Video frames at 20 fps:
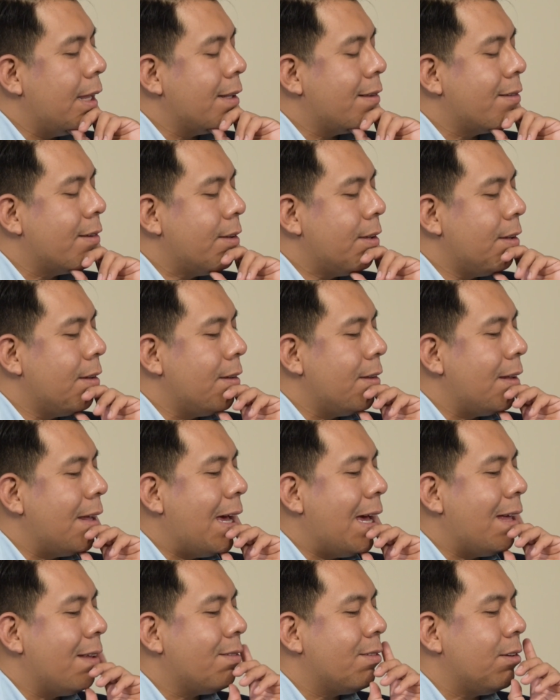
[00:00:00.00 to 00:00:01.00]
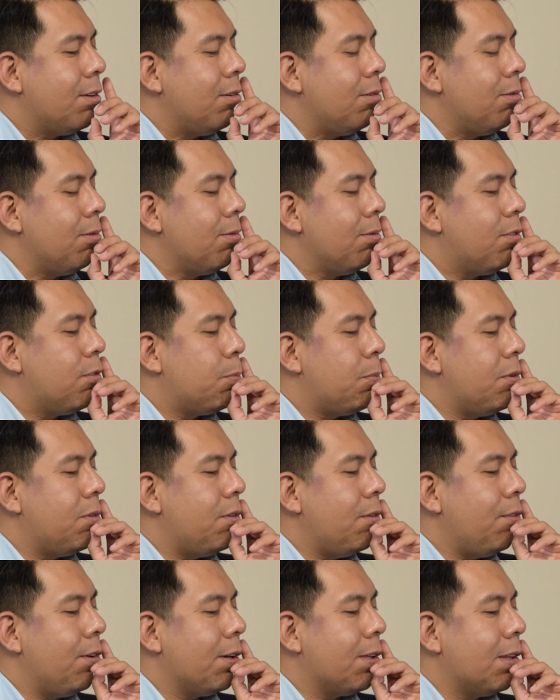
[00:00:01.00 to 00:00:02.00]
like to ask you
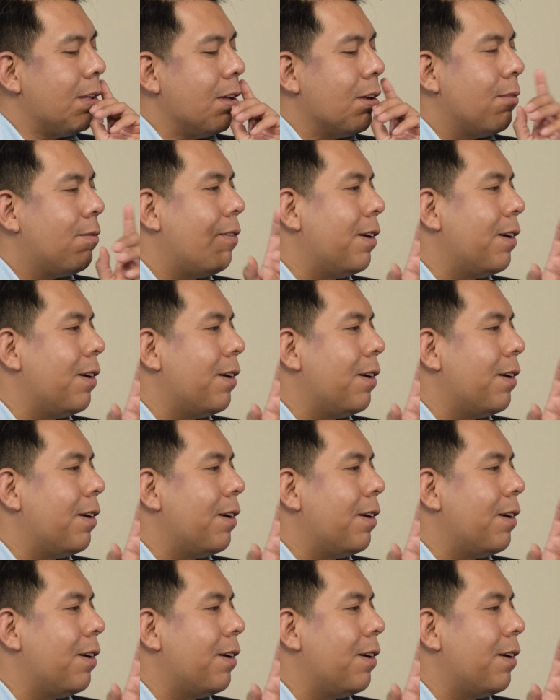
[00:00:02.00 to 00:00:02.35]
specifically on